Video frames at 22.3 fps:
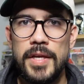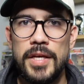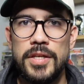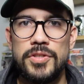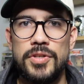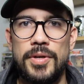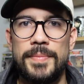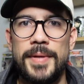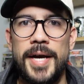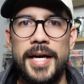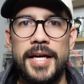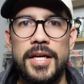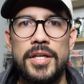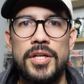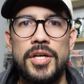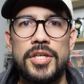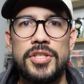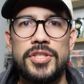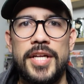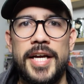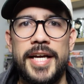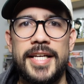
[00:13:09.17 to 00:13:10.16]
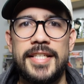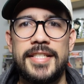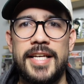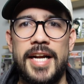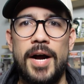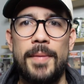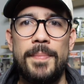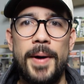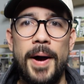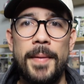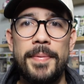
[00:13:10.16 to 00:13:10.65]
So I'm not going to look. So like I said,
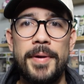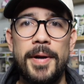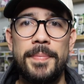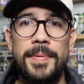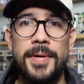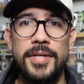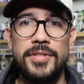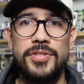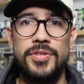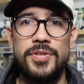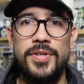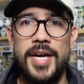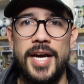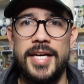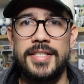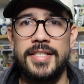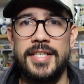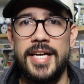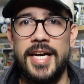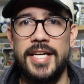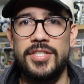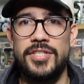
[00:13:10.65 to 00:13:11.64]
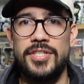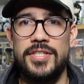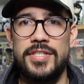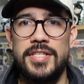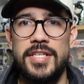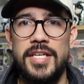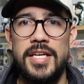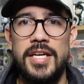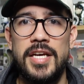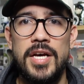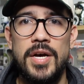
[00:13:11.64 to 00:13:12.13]
I'll pop it up here so you guys can actually
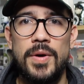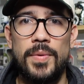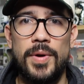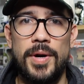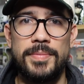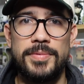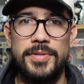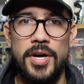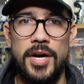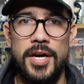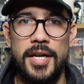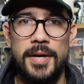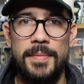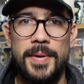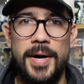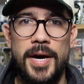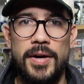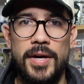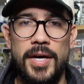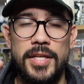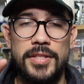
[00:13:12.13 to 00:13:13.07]
see what I'm talking about.